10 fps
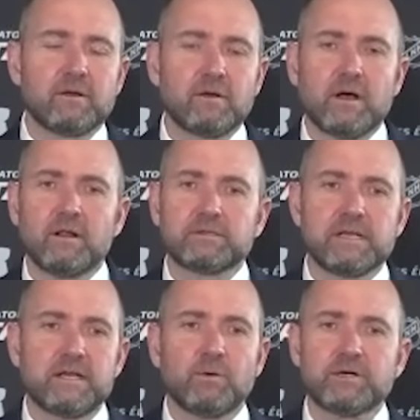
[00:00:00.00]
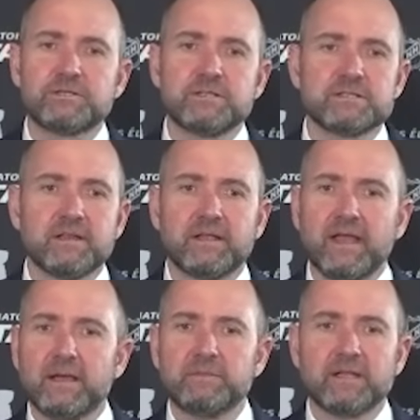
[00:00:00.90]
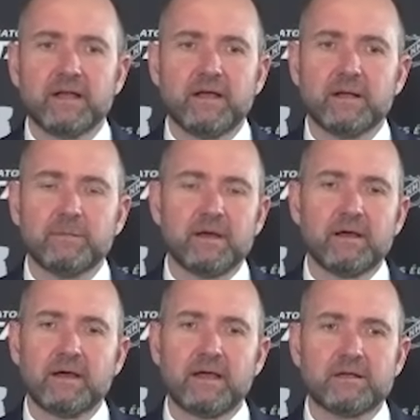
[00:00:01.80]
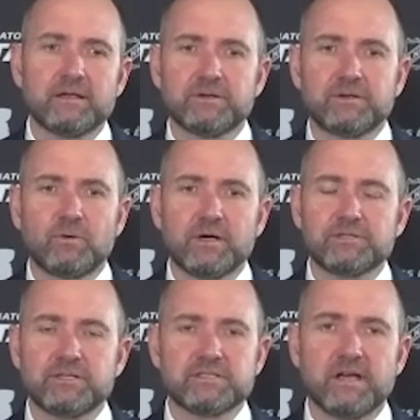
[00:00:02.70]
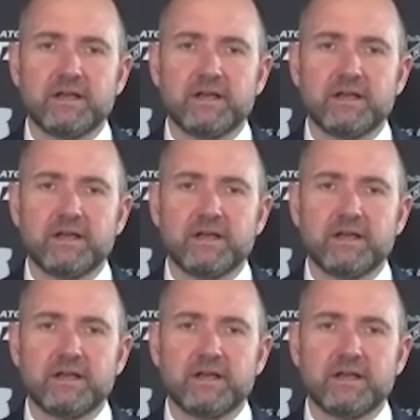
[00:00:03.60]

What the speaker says: I'll take questions on the game tonight. I answered questions on